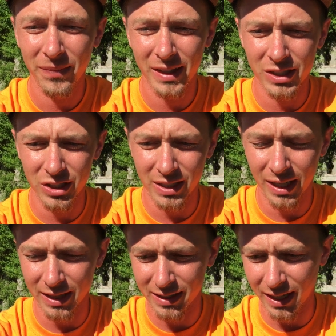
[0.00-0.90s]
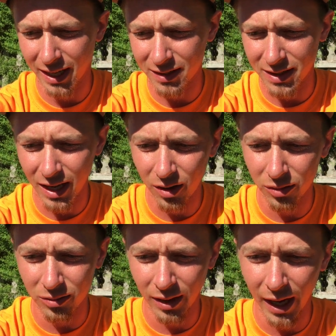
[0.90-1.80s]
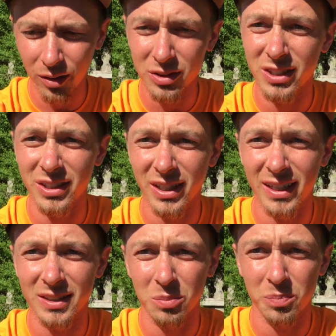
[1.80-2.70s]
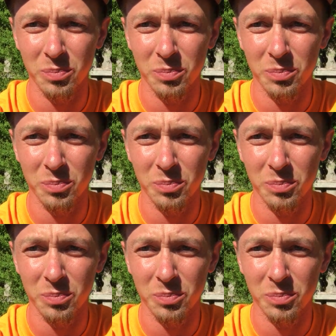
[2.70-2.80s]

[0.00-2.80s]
that just kind of stands out out to you as a,